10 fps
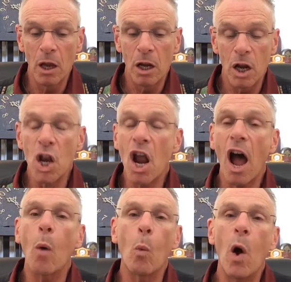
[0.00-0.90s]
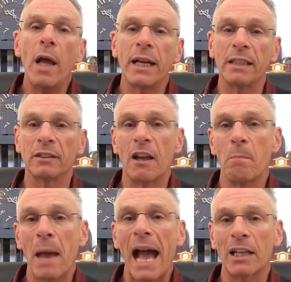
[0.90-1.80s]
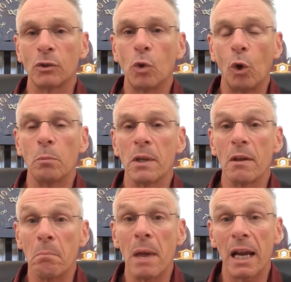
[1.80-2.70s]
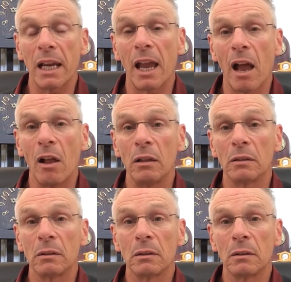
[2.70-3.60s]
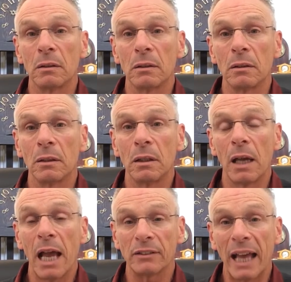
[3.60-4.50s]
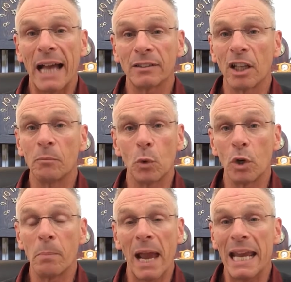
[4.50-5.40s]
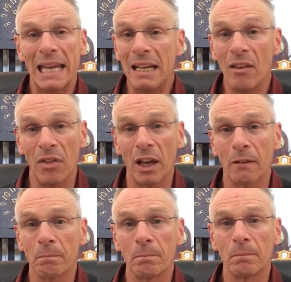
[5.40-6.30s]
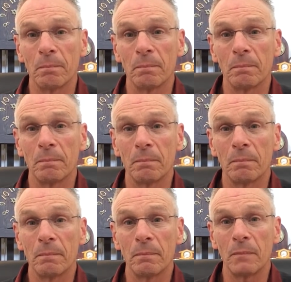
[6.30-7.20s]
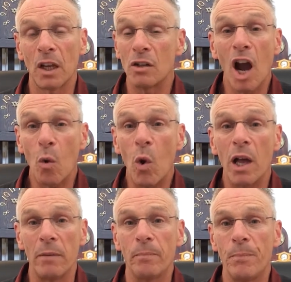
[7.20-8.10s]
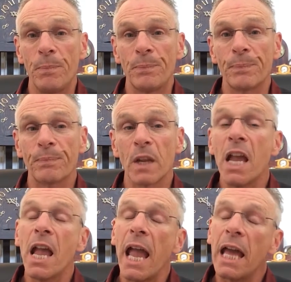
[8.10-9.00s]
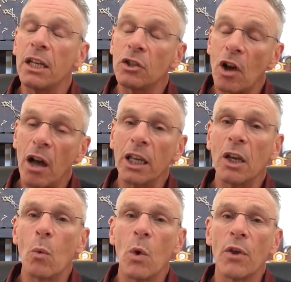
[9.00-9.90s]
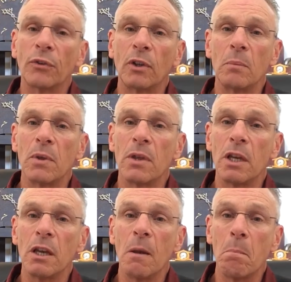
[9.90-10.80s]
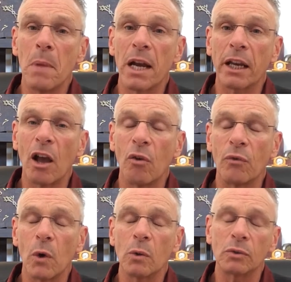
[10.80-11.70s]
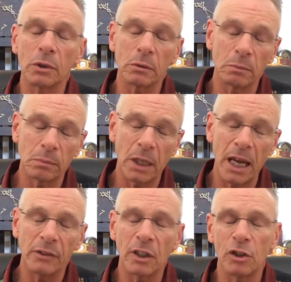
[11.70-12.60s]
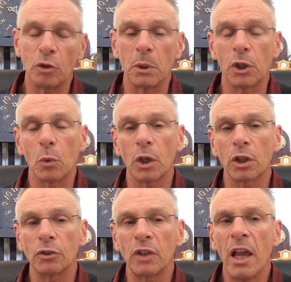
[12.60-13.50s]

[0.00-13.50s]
not one has come back and told me that Medi-Cal has asked them to repay anything. Not one. And in talking with some of the Medi-Cal folks, the case eligibility workers,